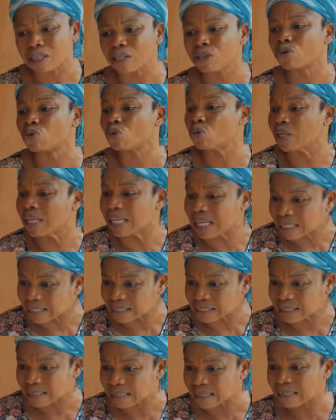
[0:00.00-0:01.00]
is to
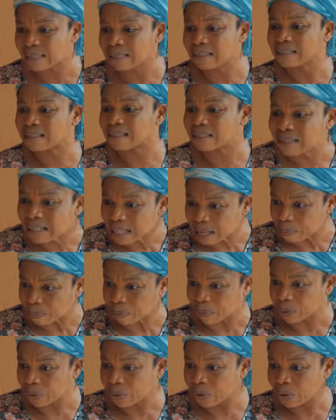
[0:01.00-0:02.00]
eat, sleep,